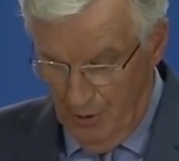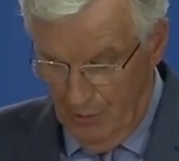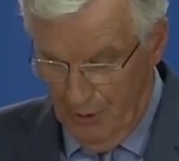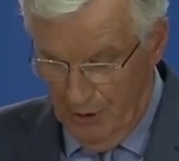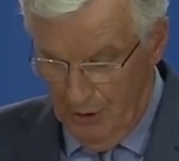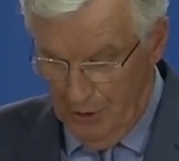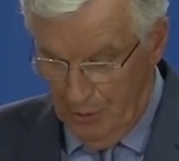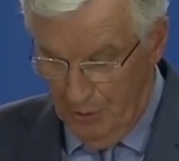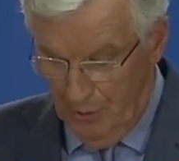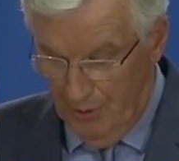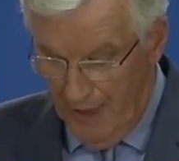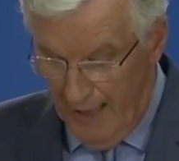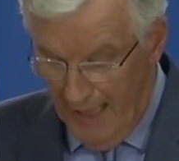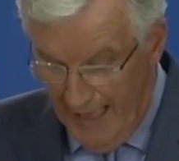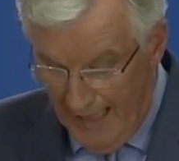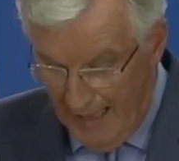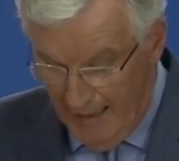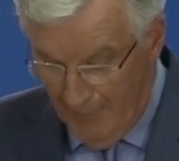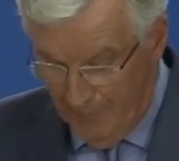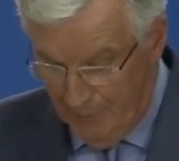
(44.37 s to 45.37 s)
which would
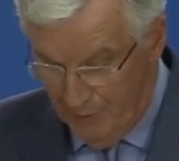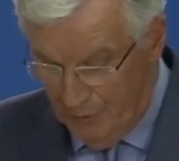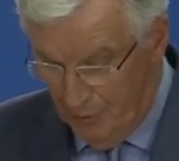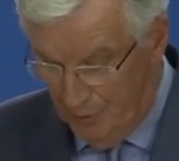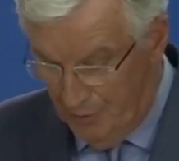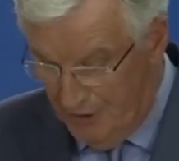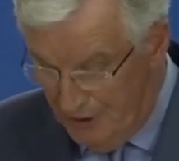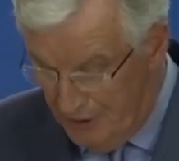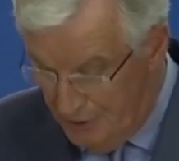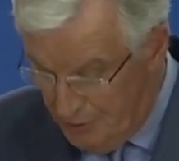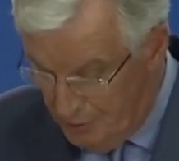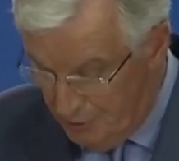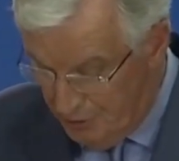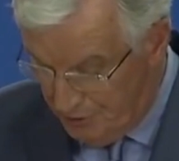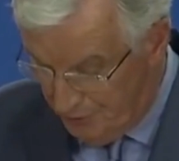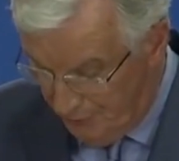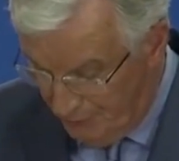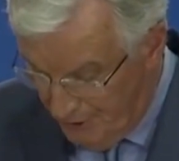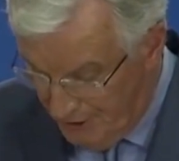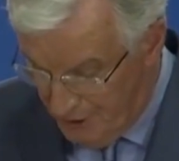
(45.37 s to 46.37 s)
help to
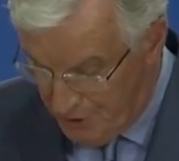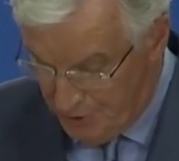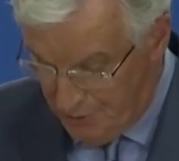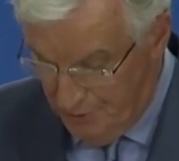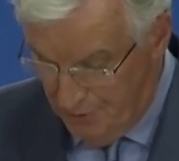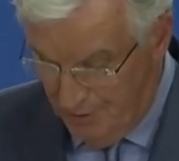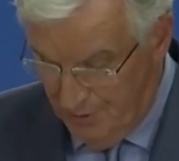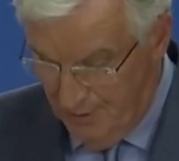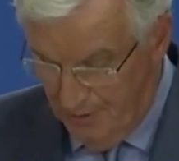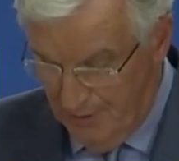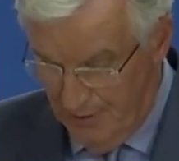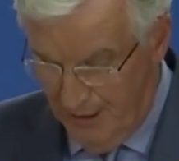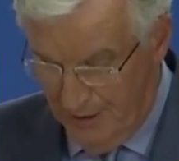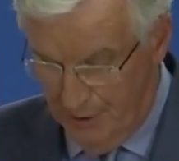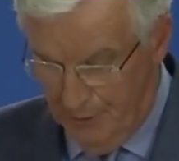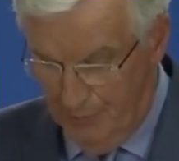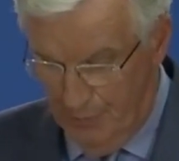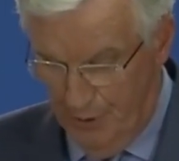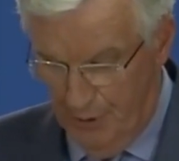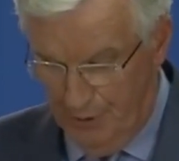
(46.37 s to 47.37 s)
reduce friction
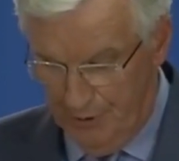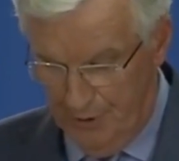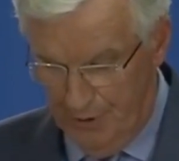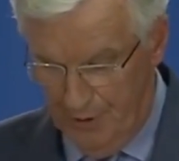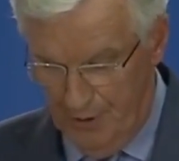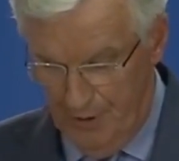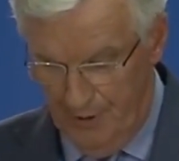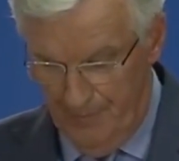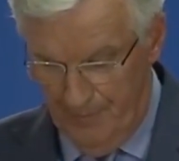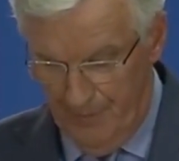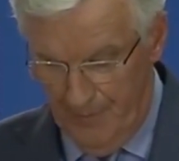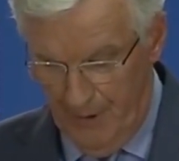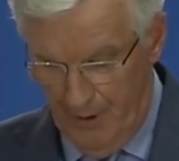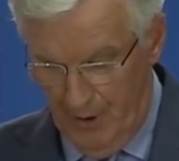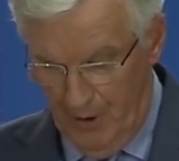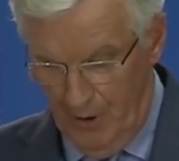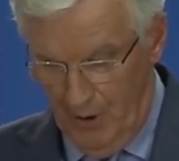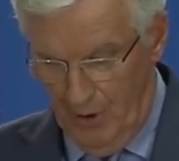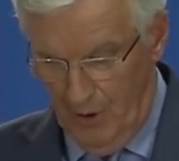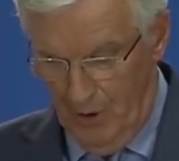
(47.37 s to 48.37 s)
at the border
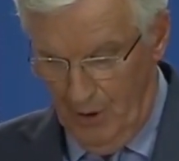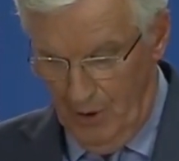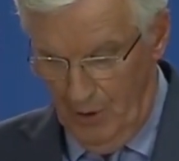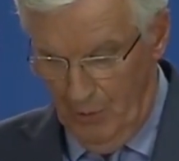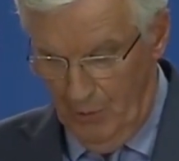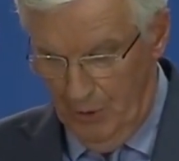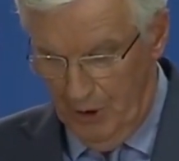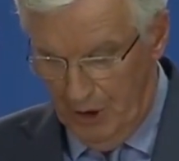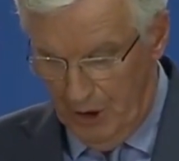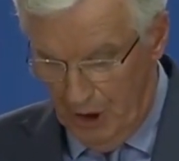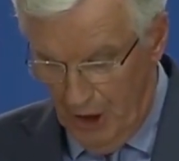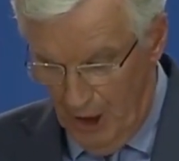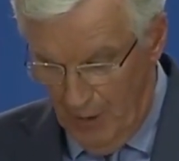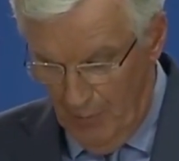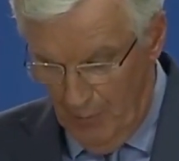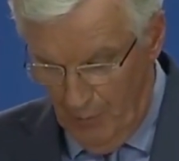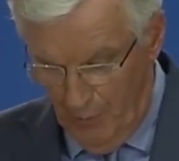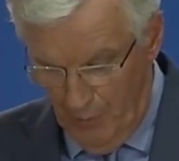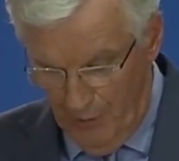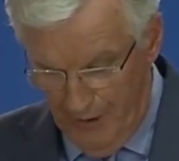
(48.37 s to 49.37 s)
would
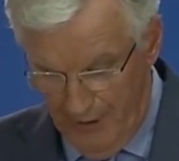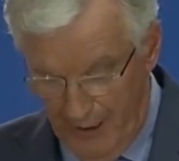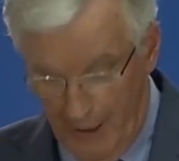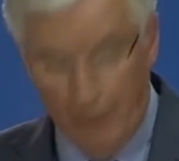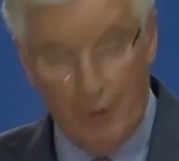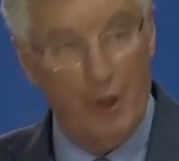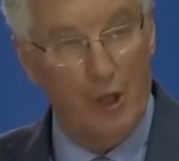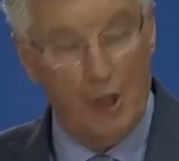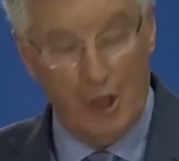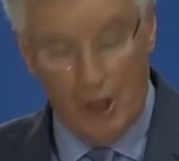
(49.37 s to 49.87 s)
come with our